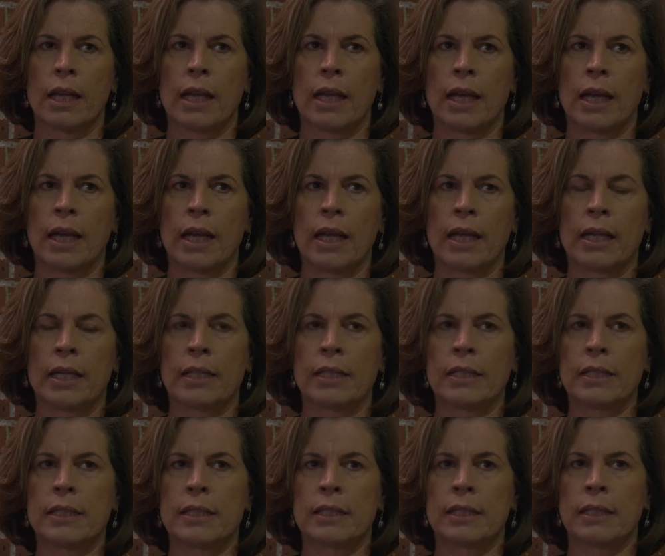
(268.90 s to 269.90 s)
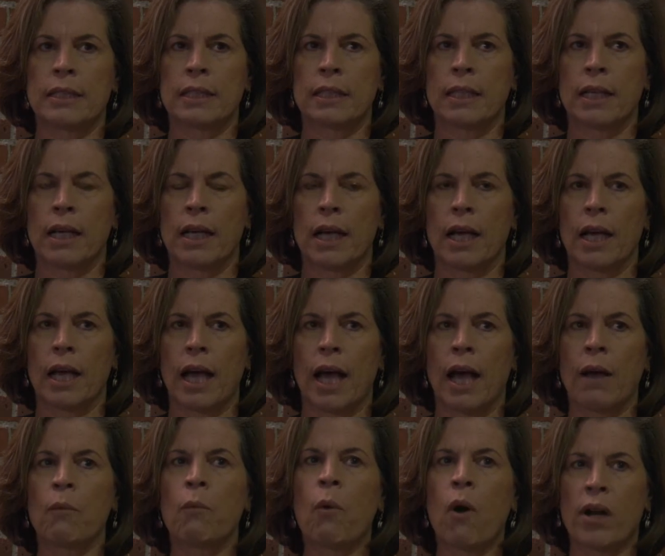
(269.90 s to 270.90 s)
And
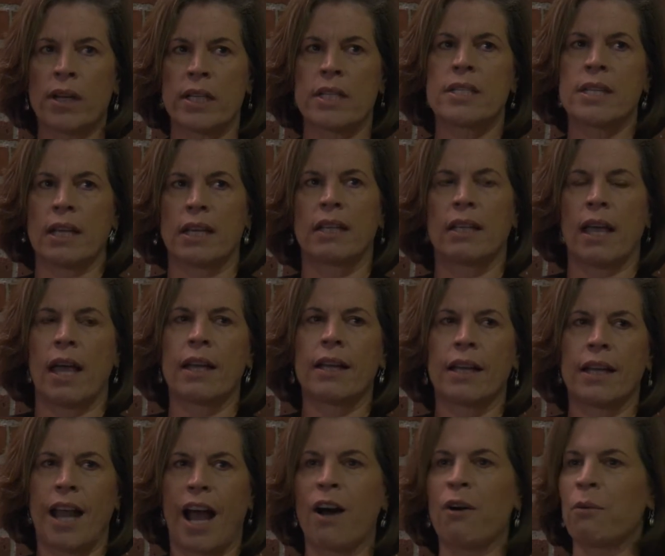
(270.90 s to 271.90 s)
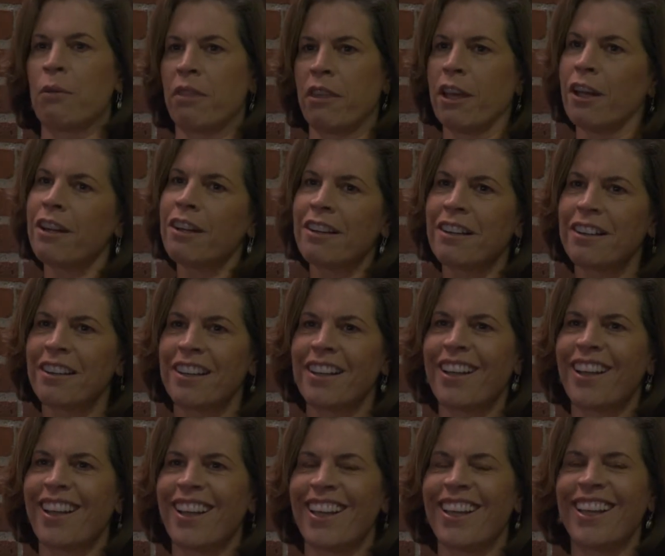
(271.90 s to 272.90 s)
I wanted to get it out there.
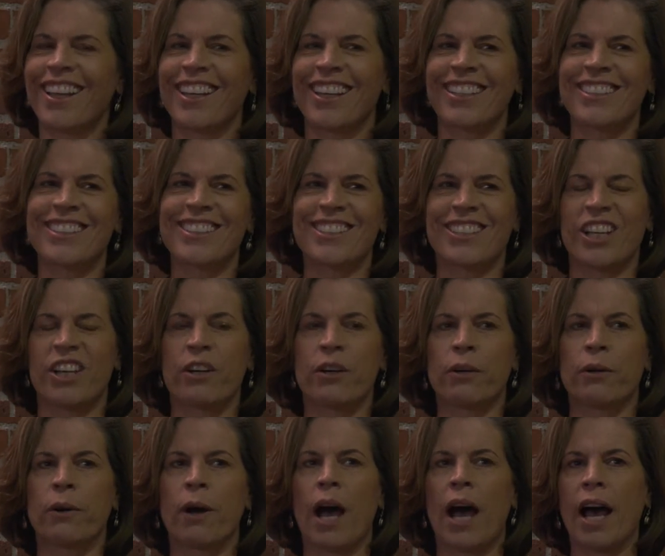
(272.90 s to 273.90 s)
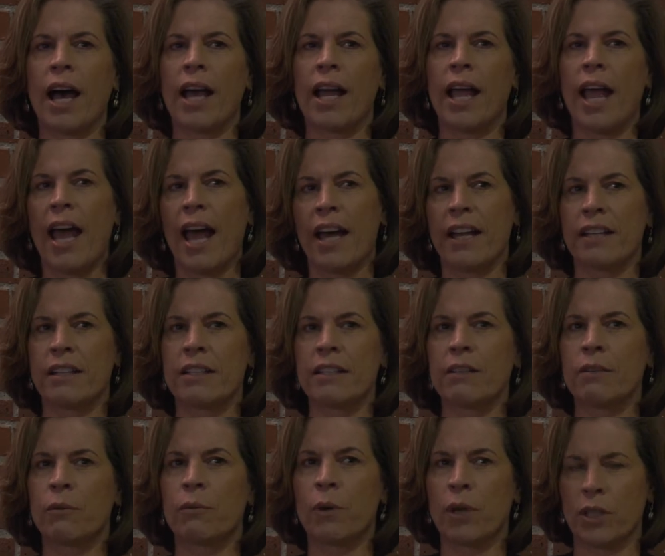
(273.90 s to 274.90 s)
And so I had
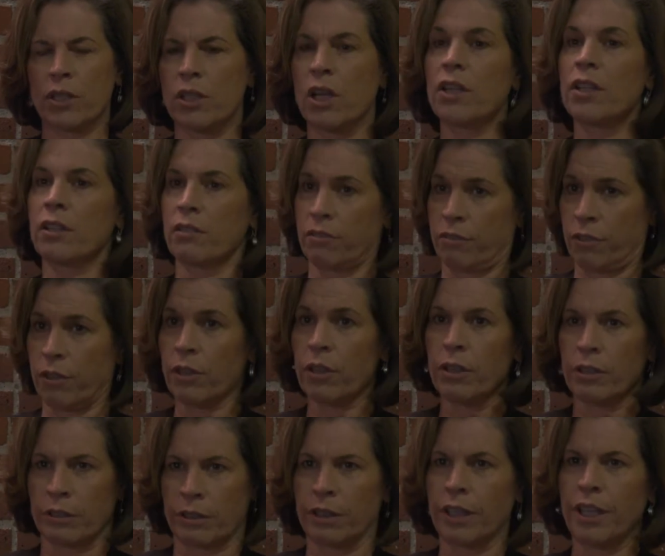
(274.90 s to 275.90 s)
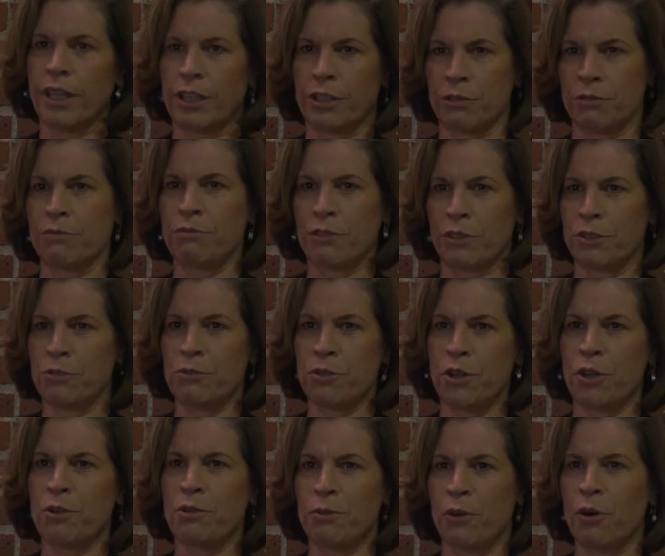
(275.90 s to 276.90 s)
worked on it for,
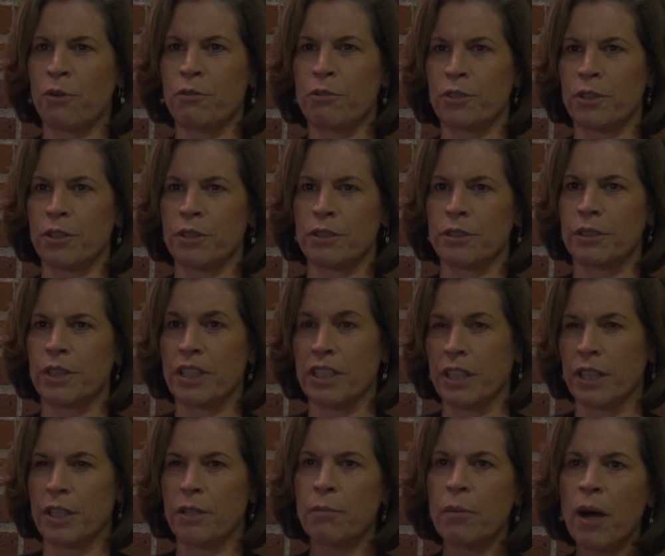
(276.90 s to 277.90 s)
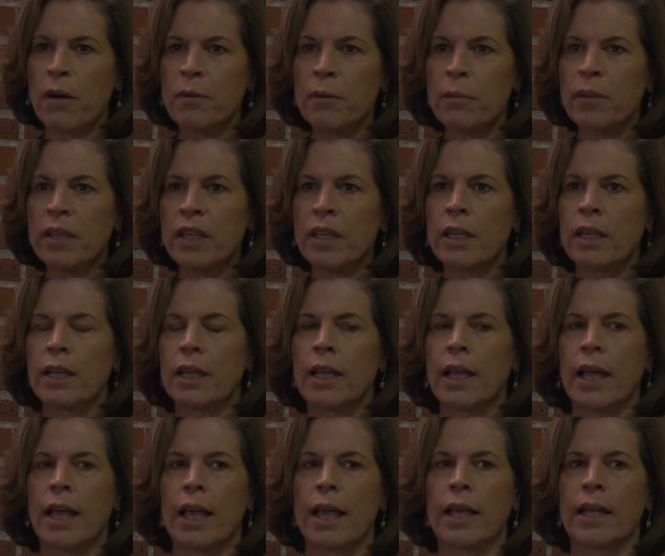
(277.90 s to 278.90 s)
over a year probably.
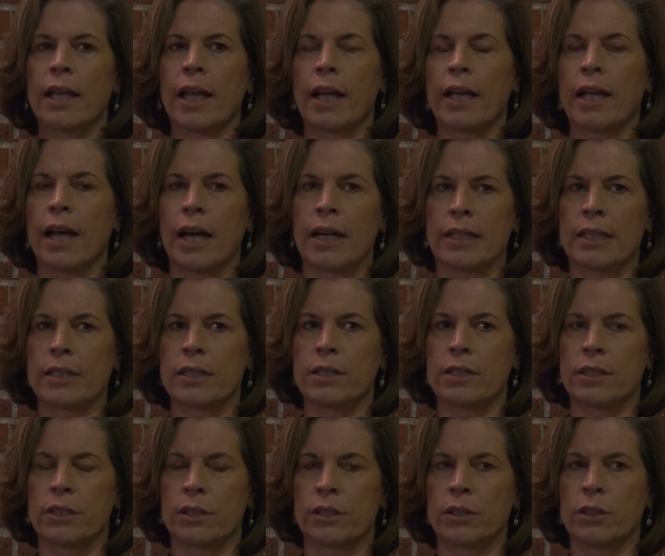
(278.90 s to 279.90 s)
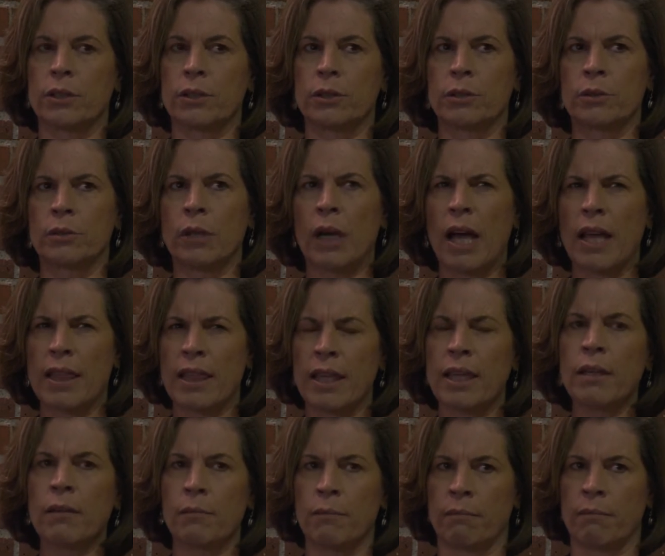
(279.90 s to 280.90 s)
And I got it to, I
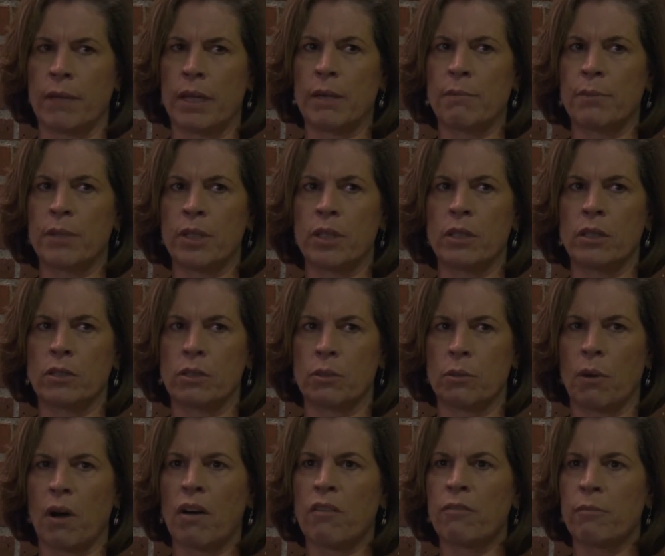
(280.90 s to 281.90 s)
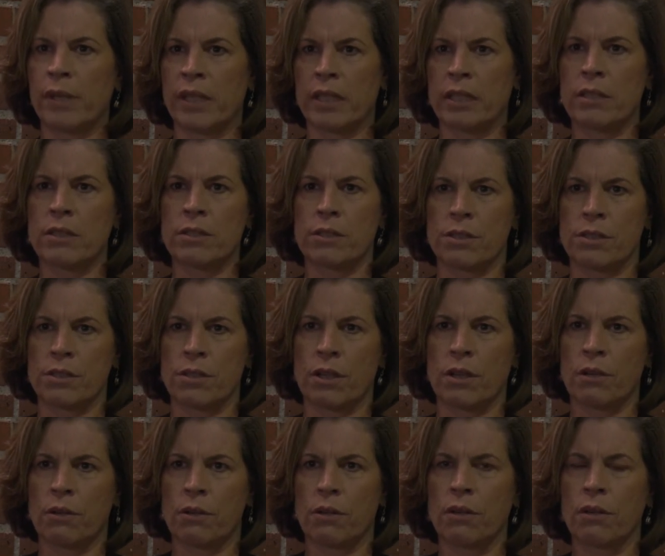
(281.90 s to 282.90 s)
think, maybe 12 minutes or
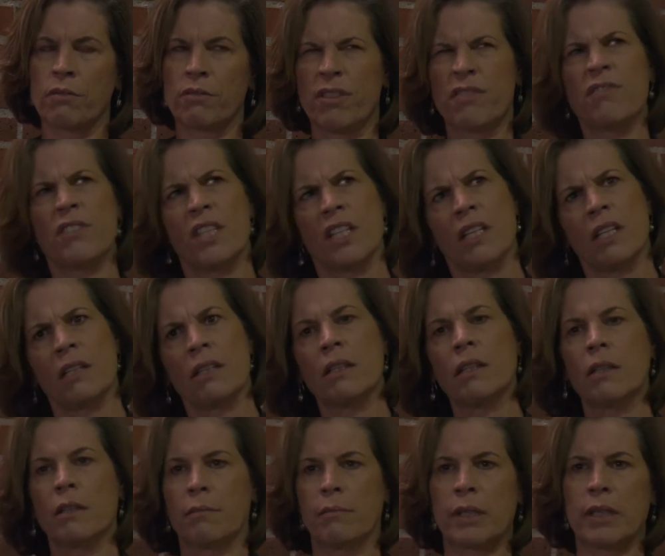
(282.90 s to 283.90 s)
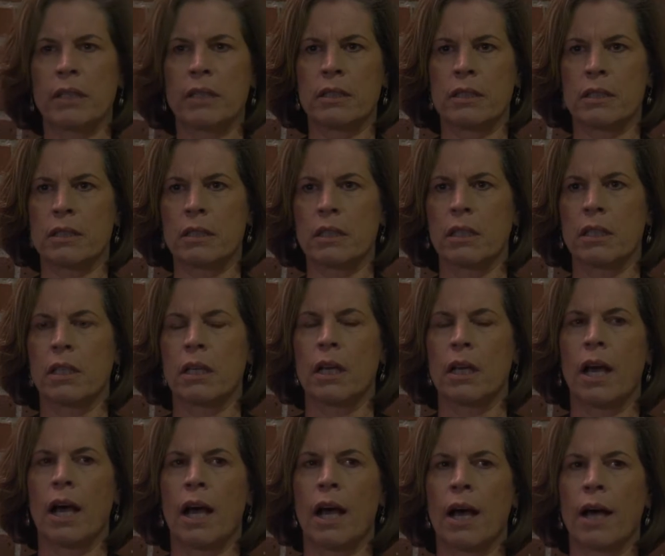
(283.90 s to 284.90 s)
so, 15 minutes.
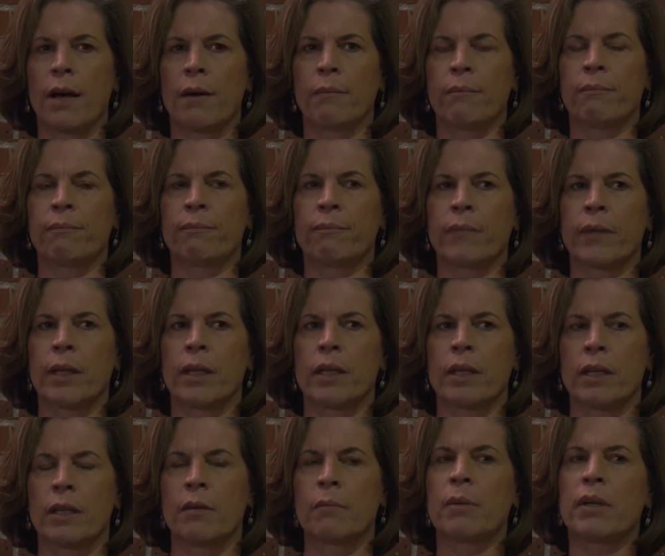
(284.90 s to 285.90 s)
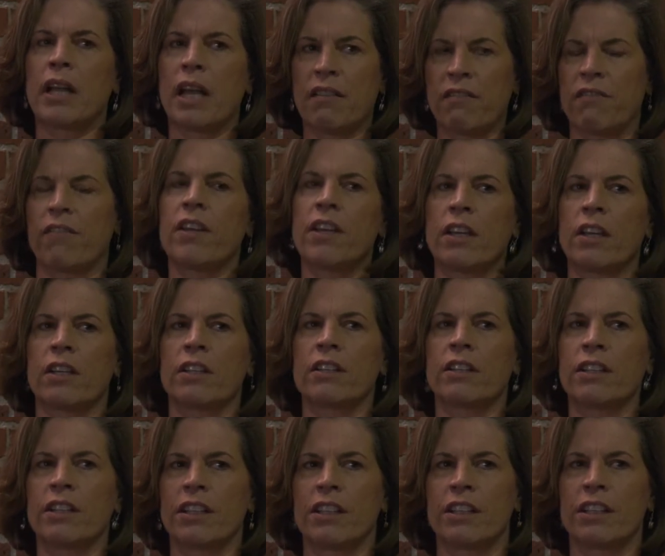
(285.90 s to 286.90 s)
But I
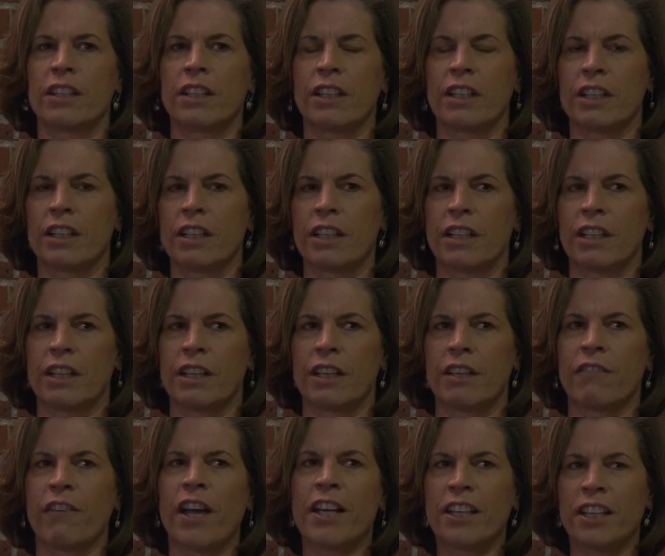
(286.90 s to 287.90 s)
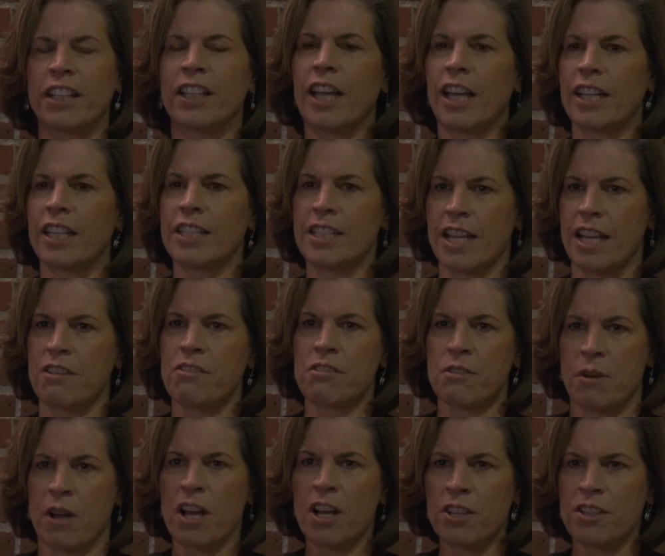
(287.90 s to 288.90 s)
figured if I could get it down
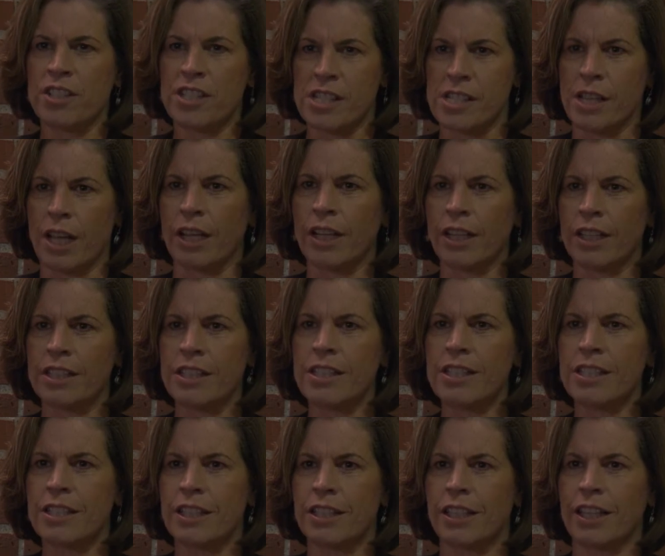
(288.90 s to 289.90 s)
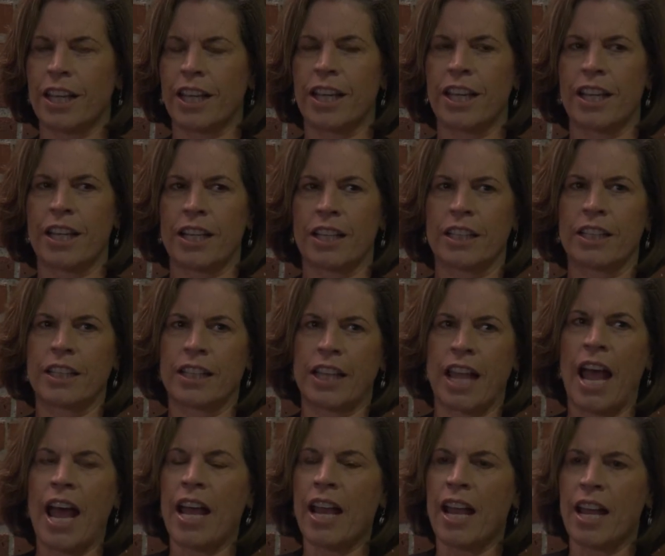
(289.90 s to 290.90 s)
to 100 seconds,
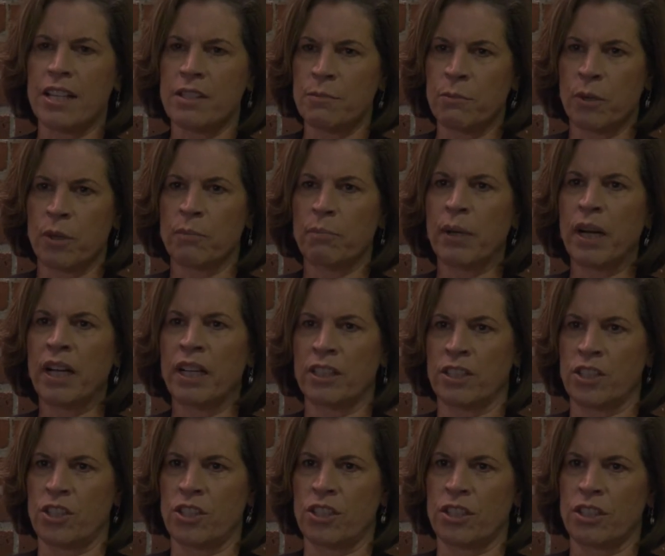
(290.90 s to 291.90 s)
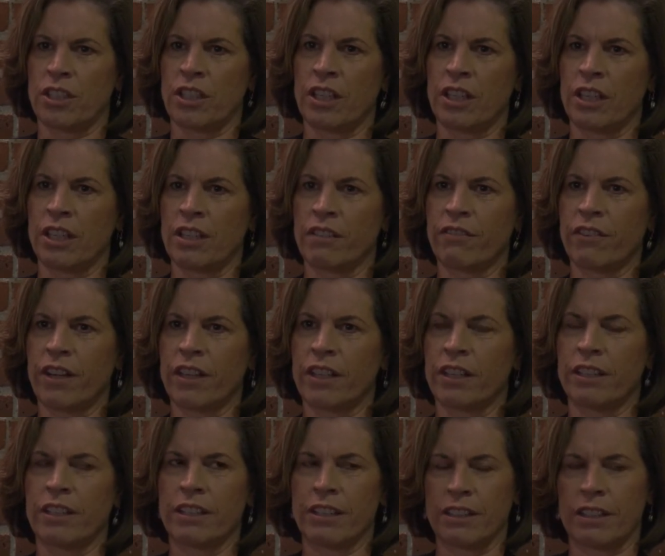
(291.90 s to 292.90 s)
that has more punch, and if
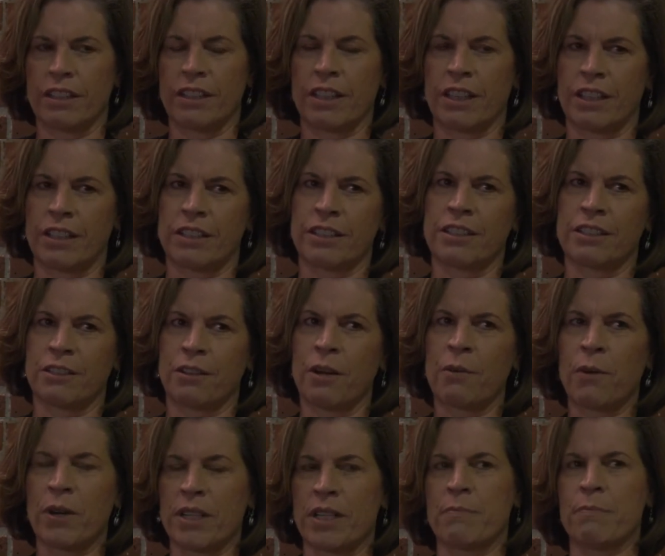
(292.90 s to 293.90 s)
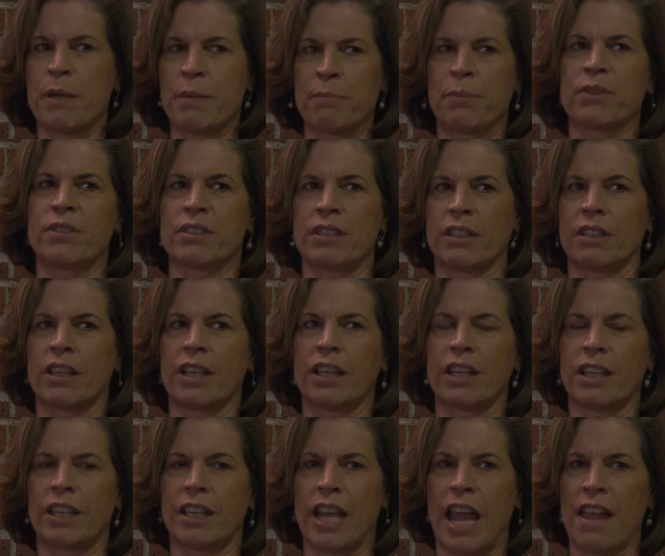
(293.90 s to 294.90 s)
I wanted people
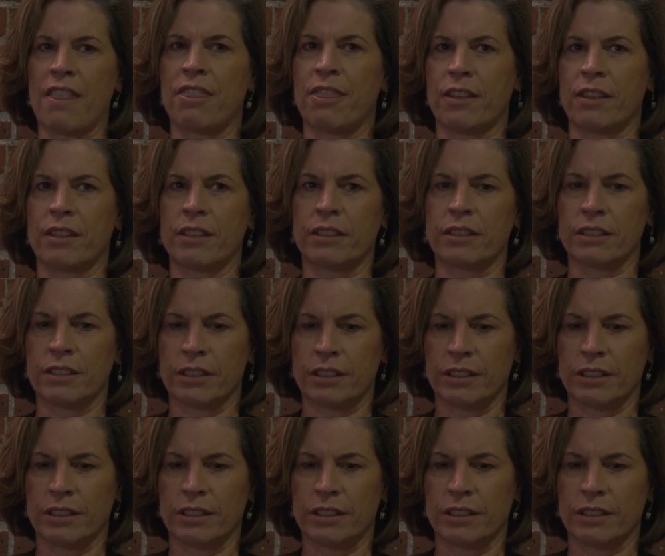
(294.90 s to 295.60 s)
to get the